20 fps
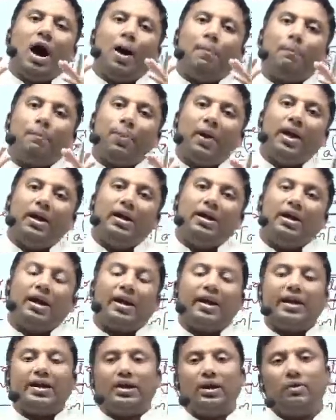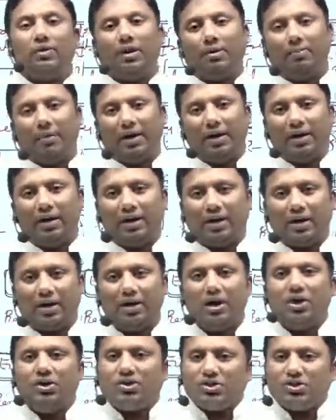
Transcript: apply negative remainder.